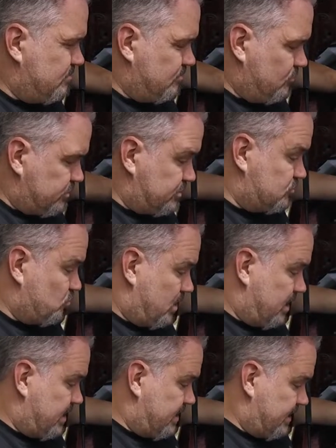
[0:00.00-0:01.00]
which is
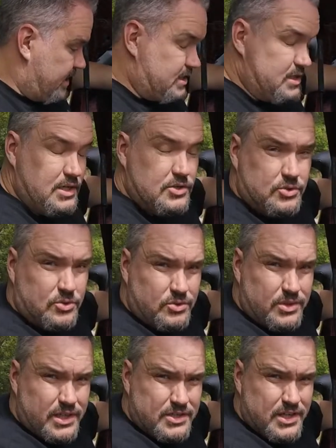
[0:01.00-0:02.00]
why a diesel
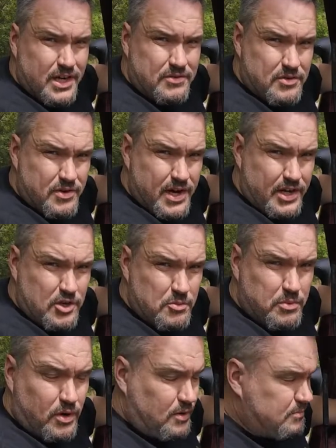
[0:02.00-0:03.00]
has to have a vacuum
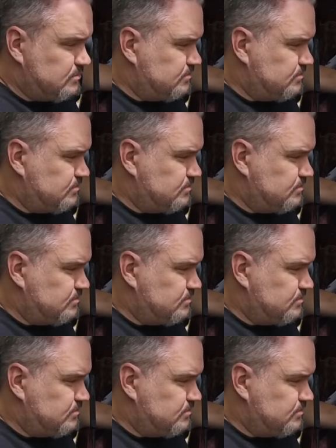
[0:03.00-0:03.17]
pump